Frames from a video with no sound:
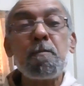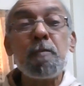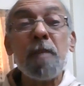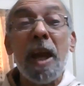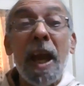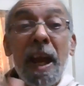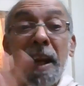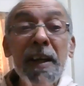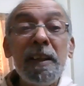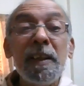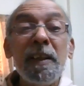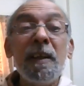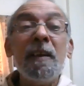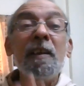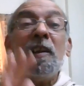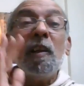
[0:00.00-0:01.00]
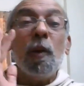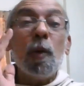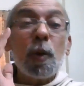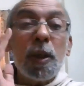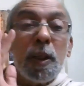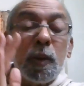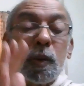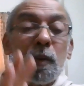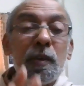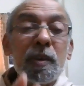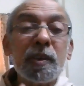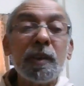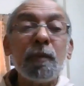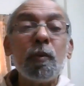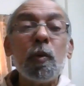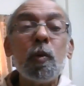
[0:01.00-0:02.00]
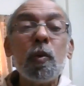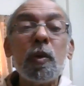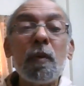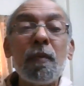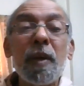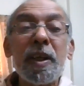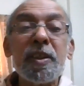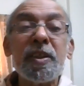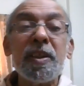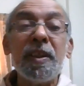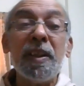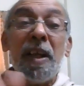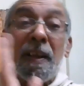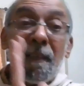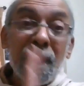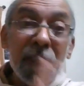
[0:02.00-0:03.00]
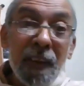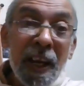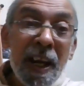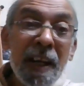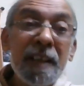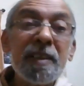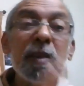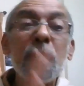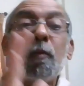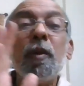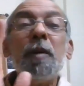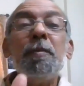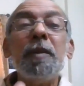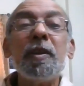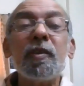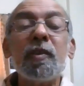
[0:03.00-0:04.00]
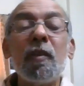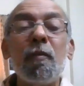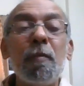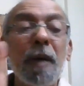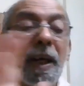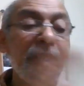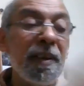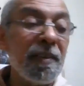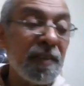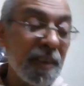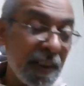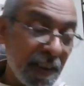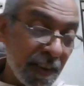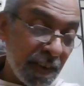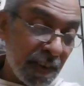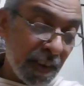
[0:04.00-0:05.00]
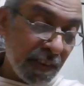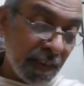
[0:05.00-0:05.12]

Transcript: and looking towards the fruit of action. That firmness of mind, Sri Krishna